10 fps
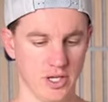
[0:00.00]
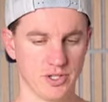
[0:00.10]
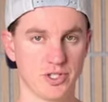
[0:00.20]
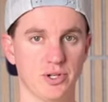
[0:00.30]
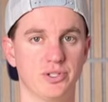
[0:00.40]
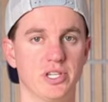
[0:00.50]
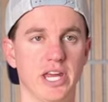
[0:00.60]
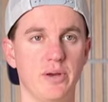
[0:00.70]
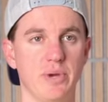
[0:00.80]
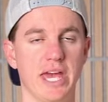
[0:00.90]
So today
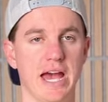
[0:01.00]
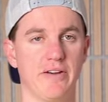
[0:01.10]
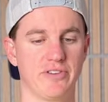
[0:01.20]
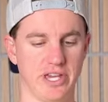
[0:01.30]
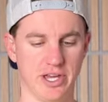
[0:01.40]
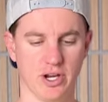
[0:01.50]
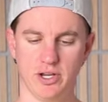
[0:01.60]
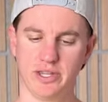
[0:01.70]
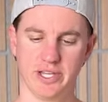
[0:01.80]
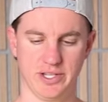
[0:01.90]
we have here
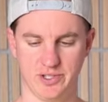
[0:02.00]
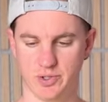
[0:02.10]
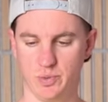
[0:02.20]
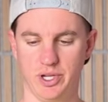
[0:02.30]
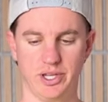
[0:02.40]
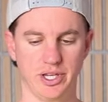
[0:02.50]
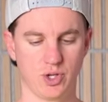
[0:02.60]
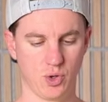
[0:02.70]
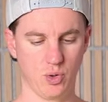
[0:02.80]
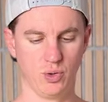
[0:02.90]
this really
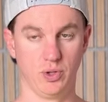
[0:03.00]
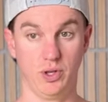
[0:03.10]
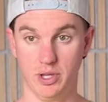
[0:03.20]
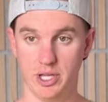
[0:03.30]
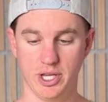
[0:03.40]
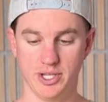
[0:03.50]
cool